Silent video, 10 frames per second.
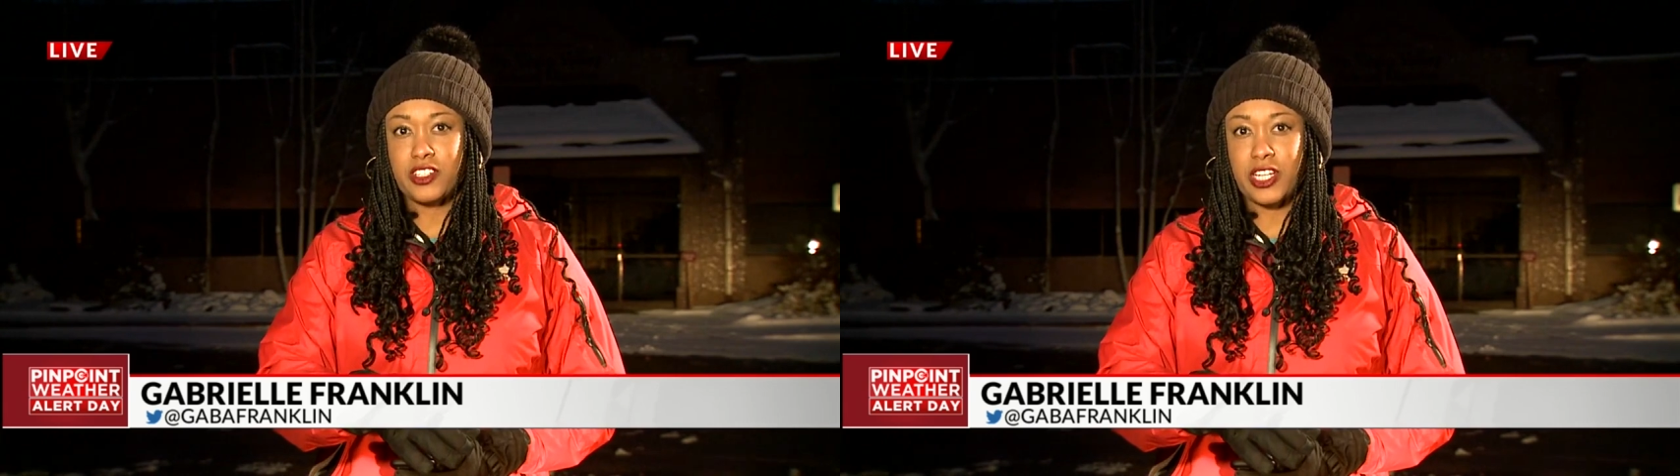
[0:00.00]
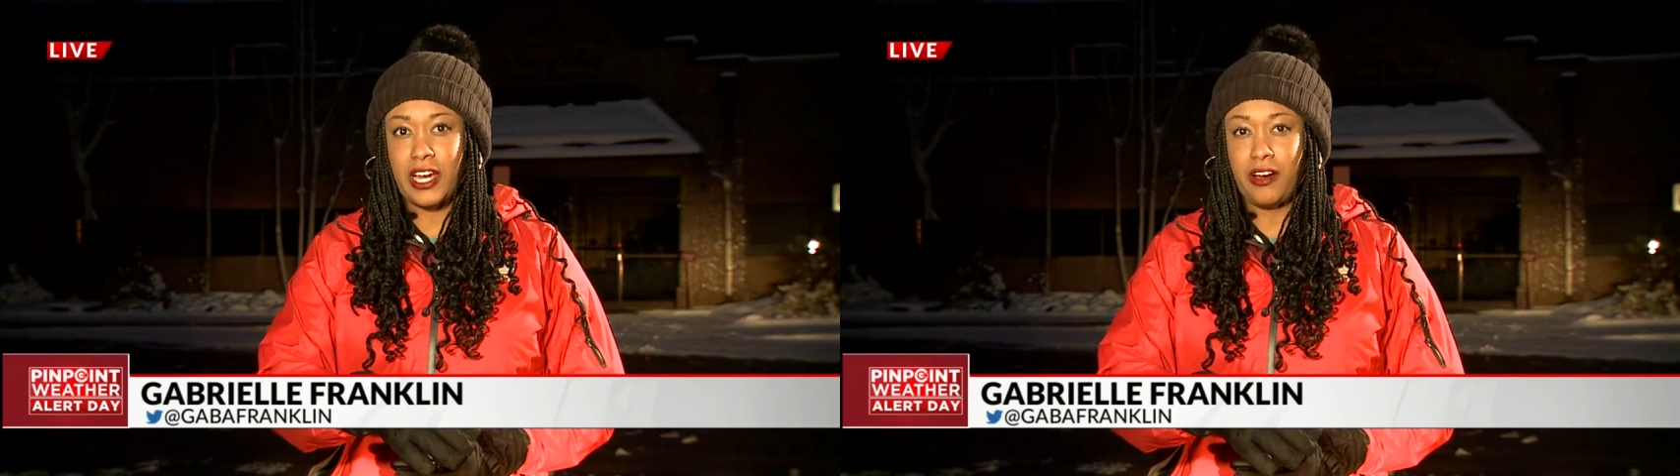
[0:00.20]

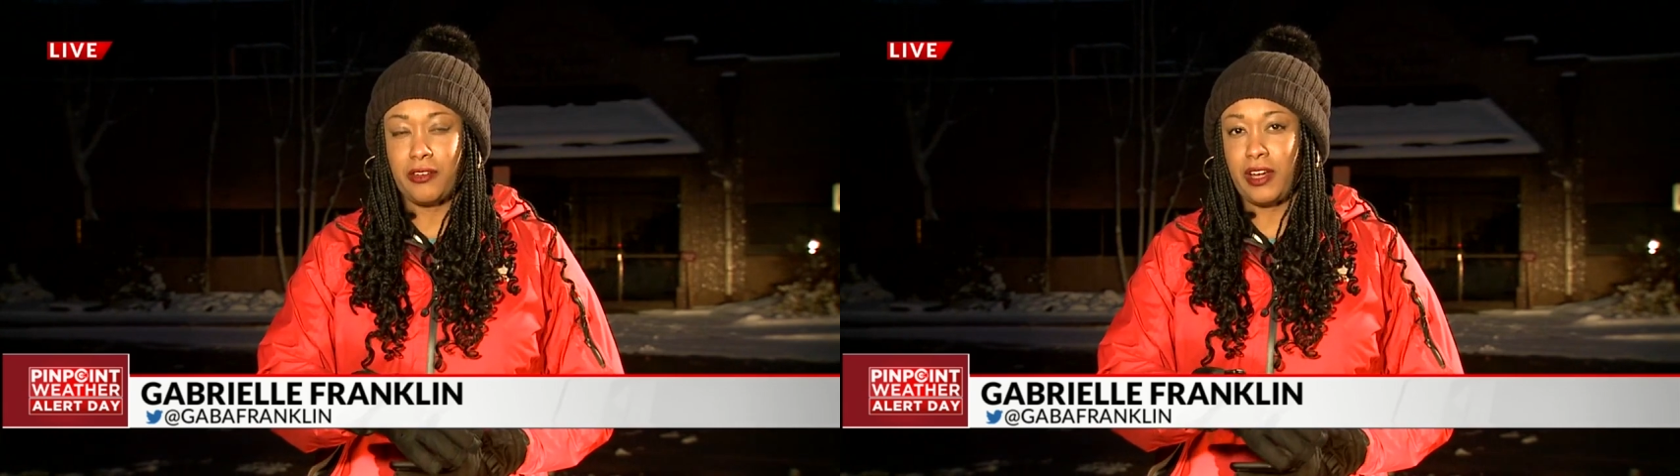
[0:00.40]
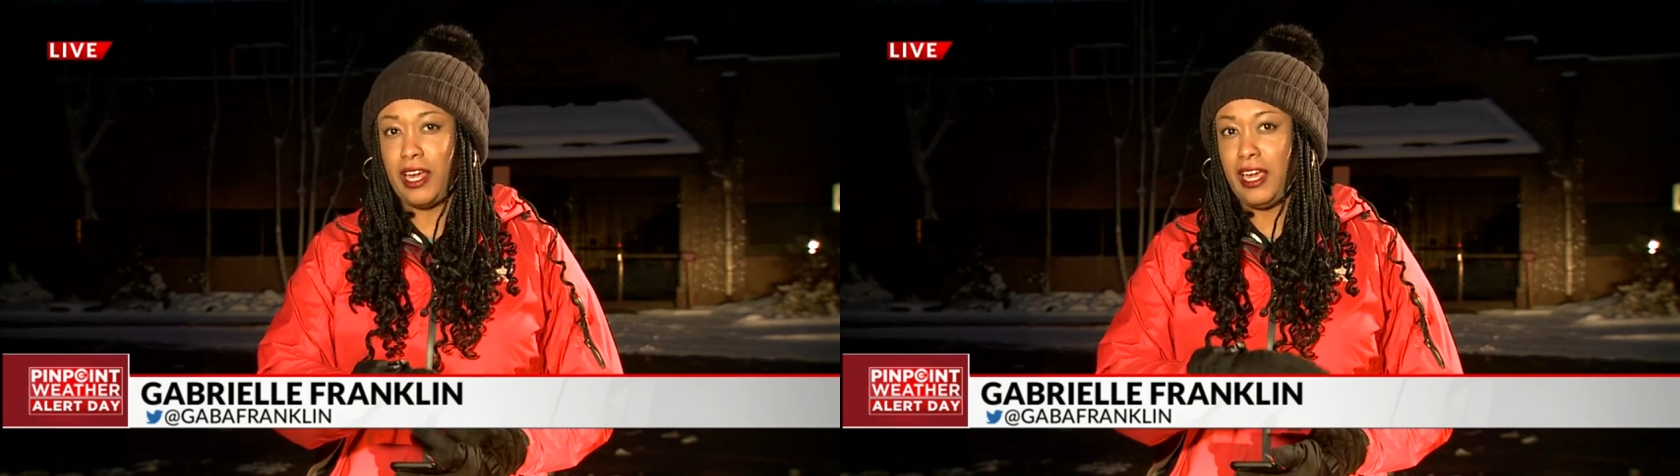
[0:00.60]
child
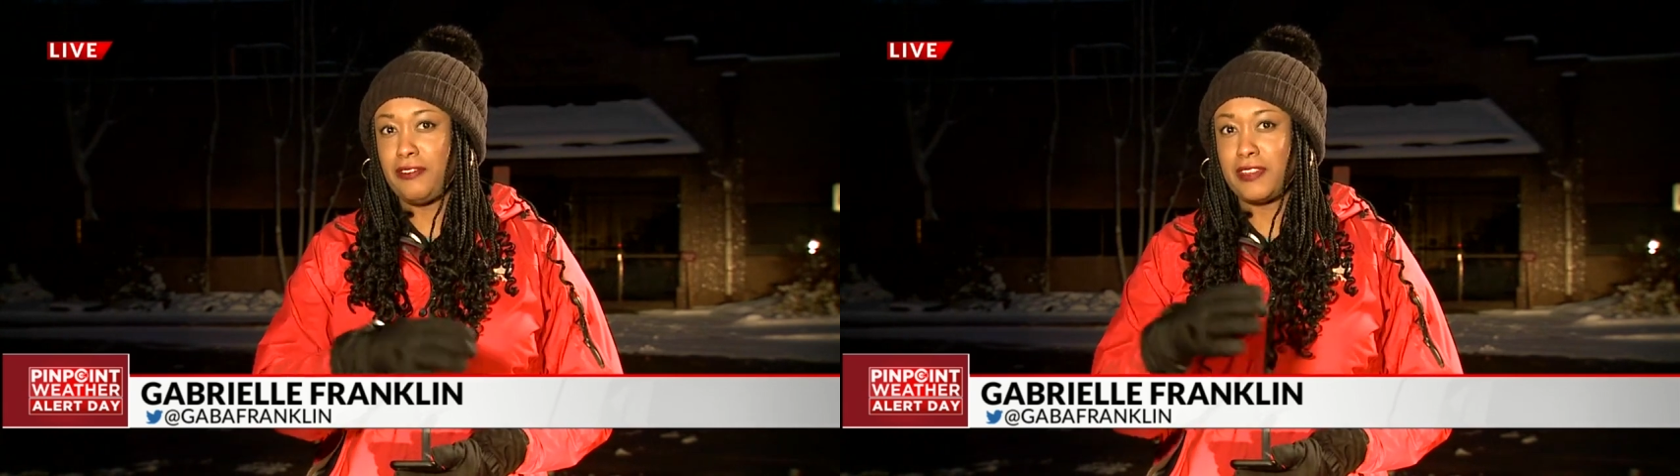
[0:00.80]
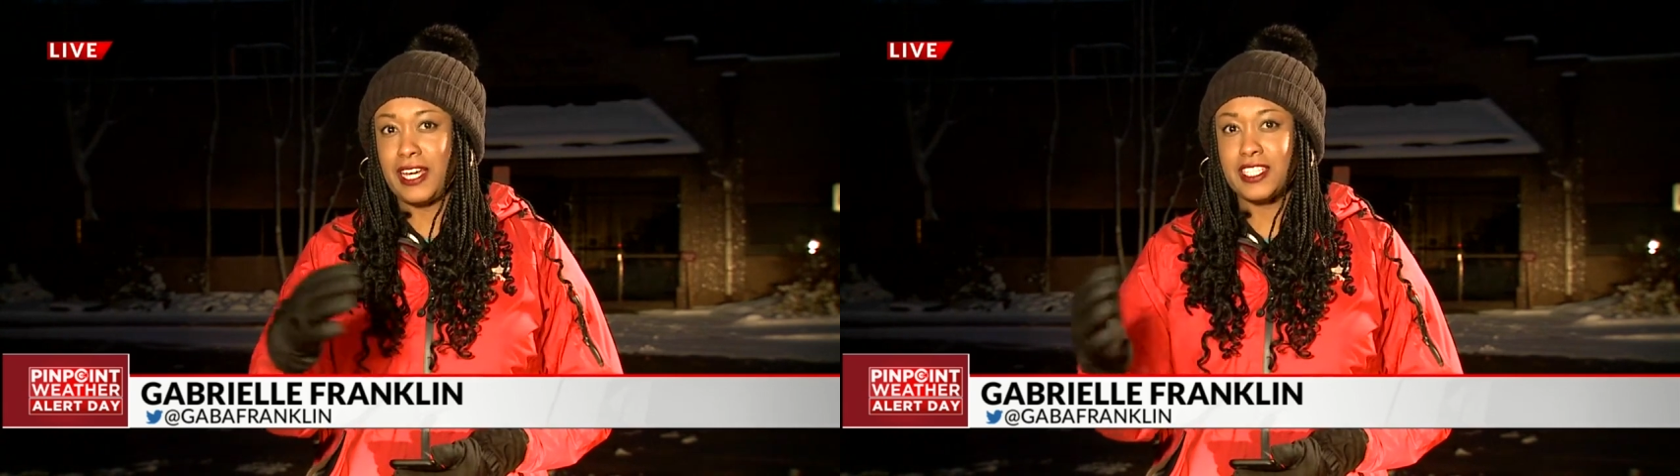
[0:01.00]

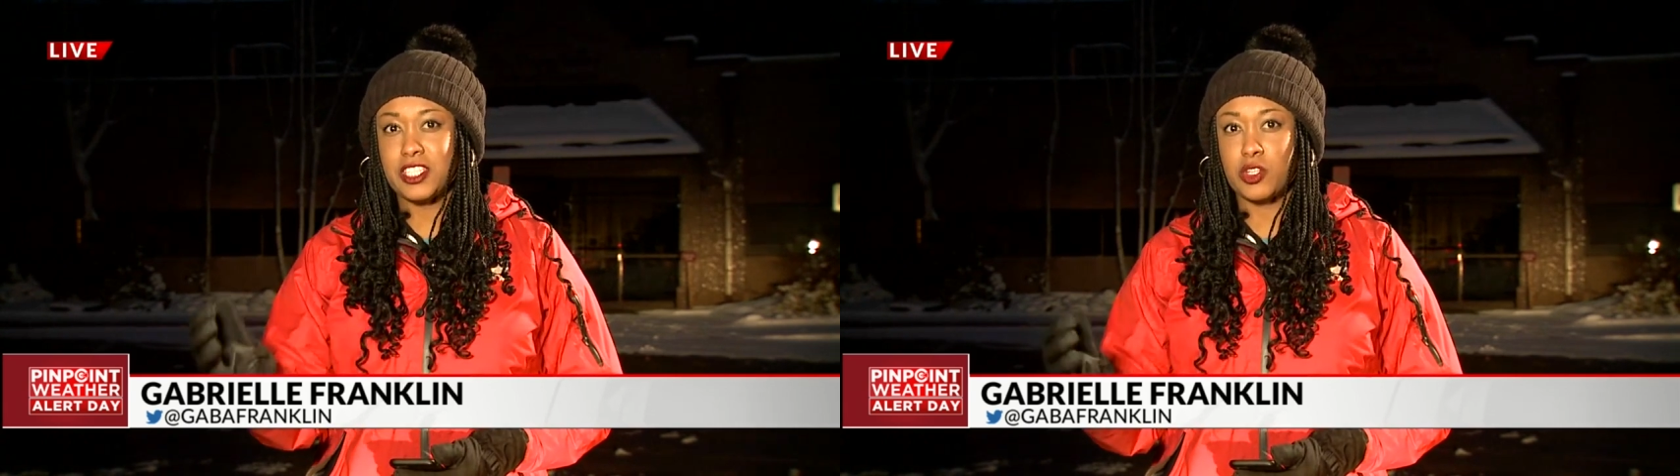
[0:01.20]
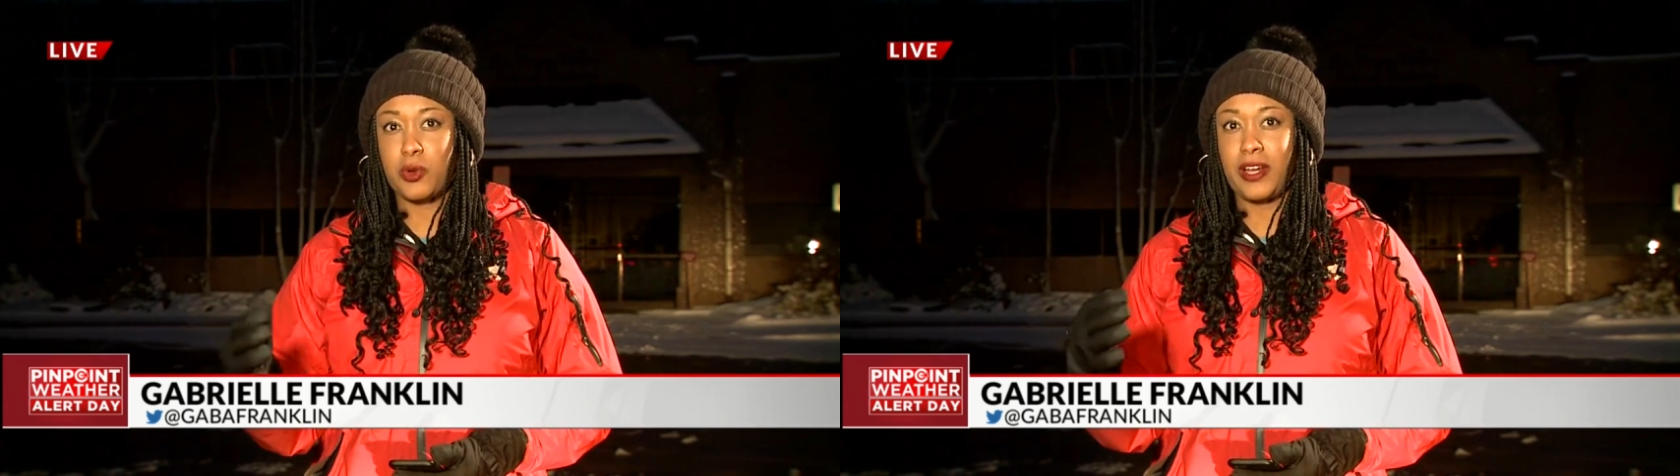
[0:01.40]
if that
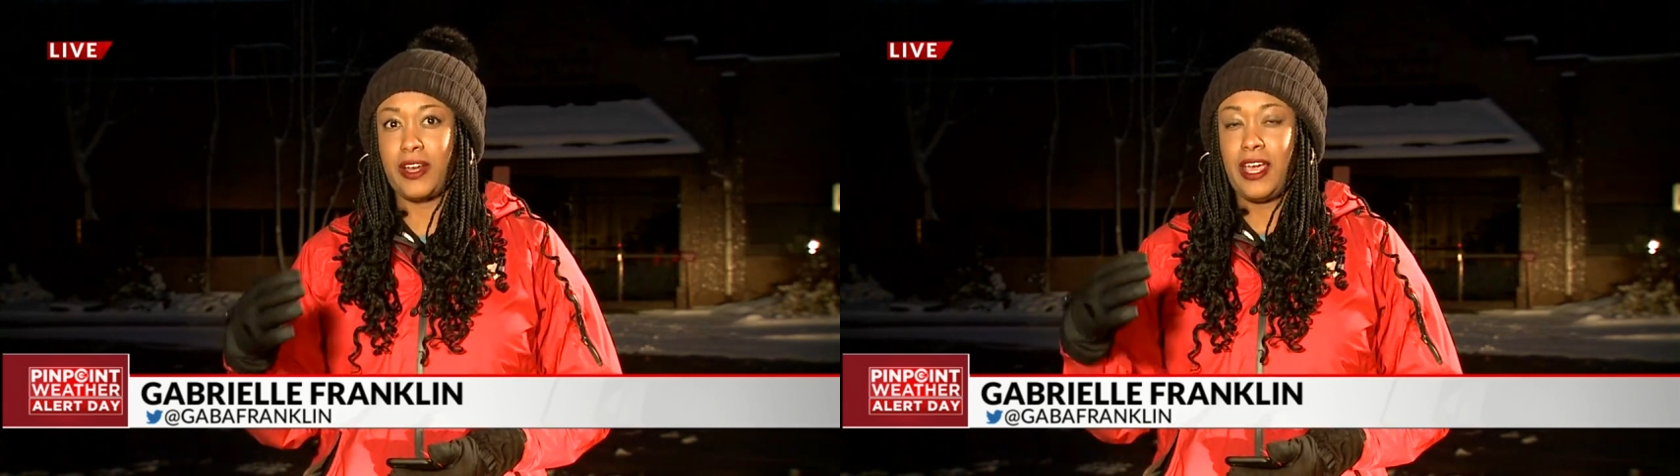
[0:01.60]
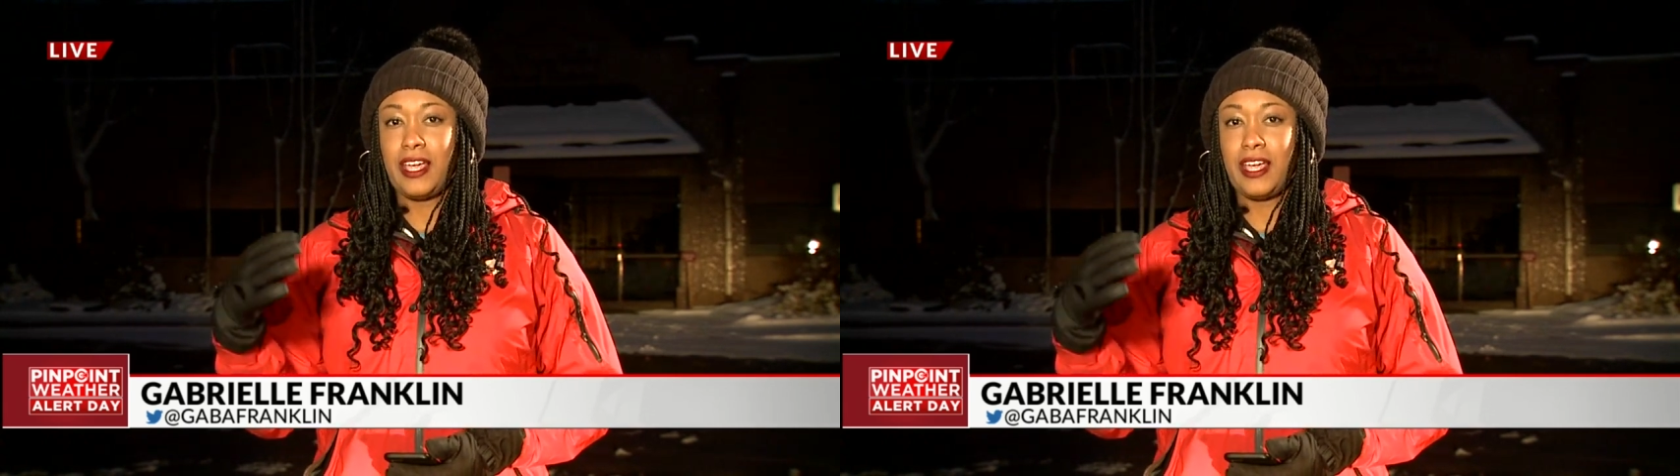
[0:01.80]
student